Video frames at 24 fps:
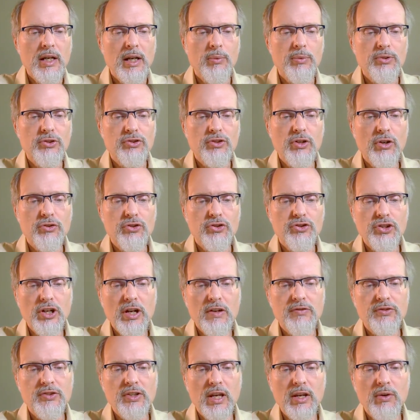It was
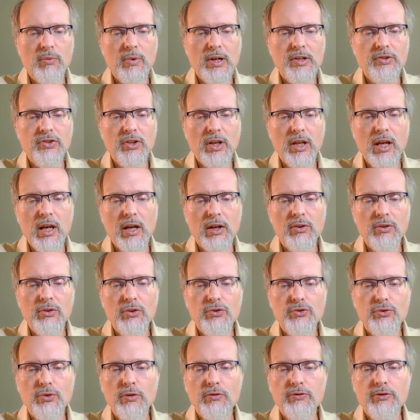Dostoevsky, once again,
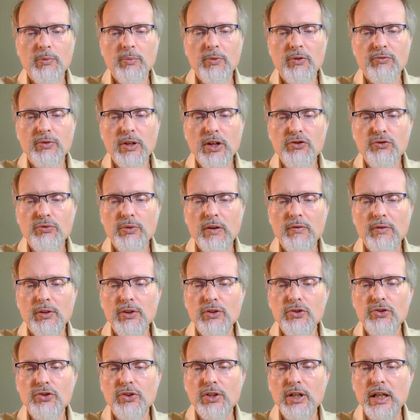who drew from the French
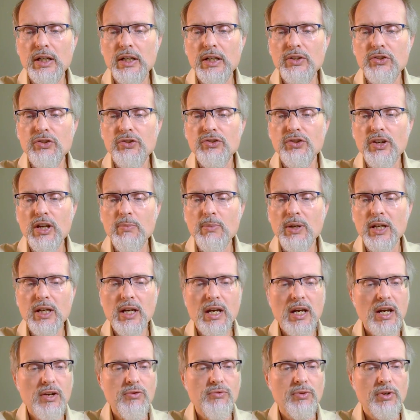Revolution and its seeming
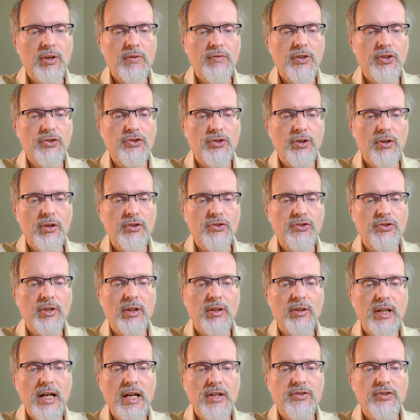hatred of the Church
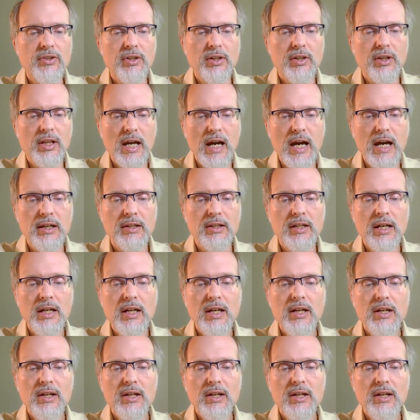the lesson that